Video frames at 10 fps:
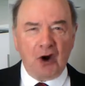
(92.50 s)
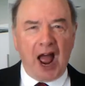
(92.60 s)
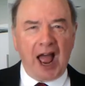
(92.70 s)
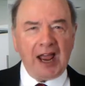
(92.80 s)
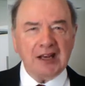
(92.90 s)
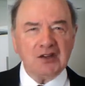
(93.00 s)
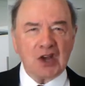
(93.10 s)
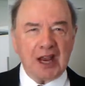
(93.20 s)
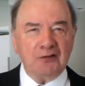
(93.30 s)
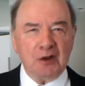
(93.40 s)

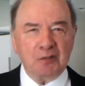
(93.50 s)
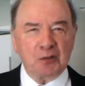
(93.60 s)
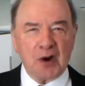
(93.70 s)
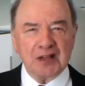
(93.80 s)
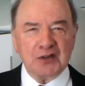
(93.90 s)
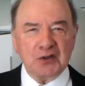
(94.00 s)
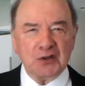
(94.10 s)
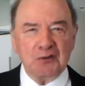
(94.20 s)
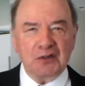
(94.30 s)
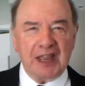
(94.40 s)
"Rise in the
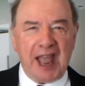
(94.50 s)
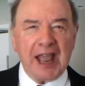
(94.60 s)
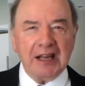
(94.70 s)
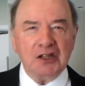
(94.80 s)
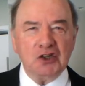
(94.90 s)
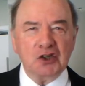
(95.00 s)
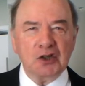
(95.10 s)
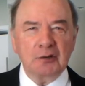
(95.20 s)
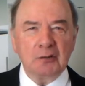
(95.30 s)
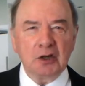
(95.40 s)
presence of the
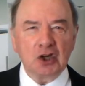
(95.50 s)
aged,